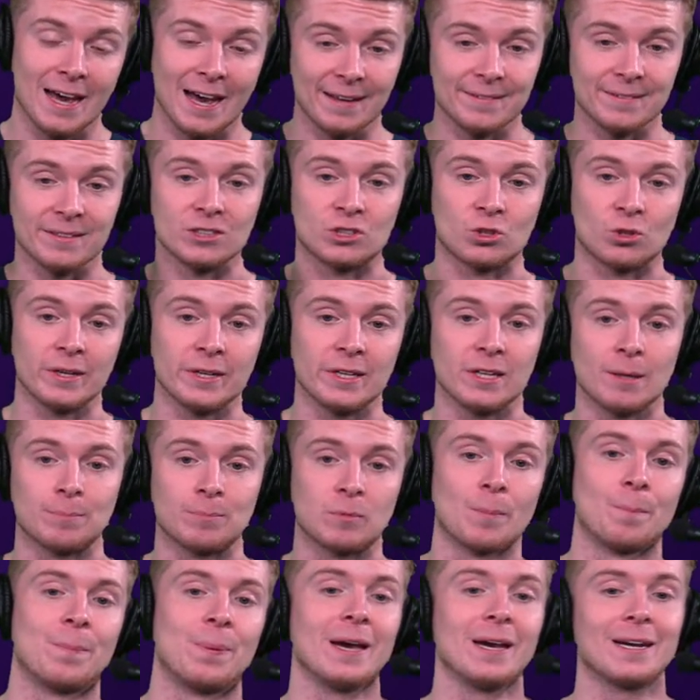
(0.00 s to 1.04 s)
and then trading up
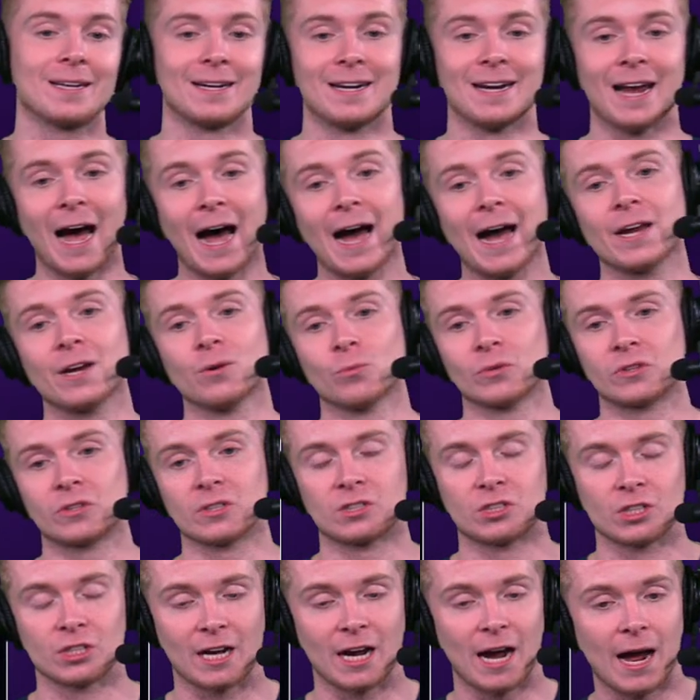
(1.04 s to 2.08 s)
to pick nine with the
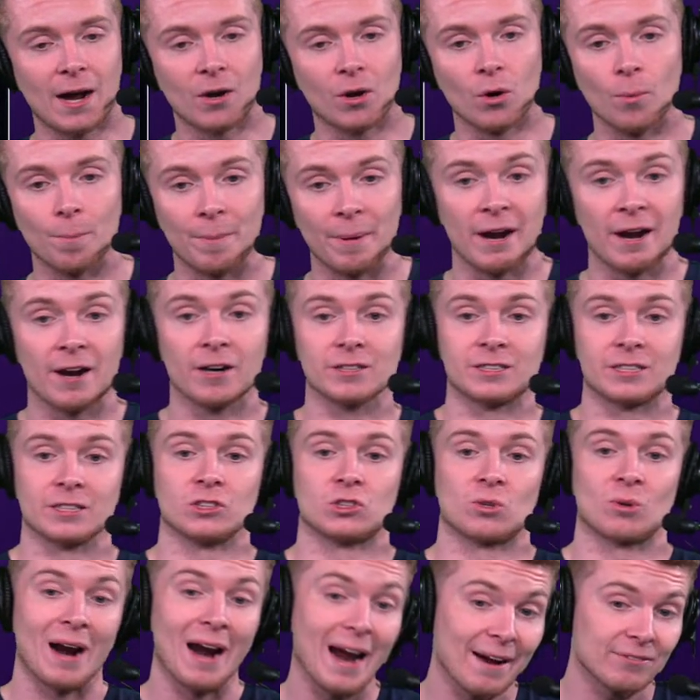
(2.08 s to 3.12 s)
Chicago Bears and
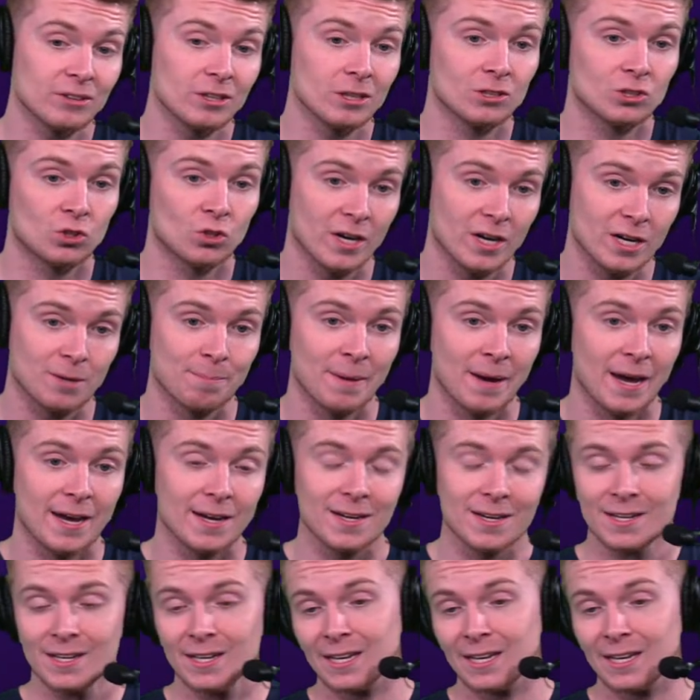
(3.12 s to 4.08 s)
drafting Drake Maye.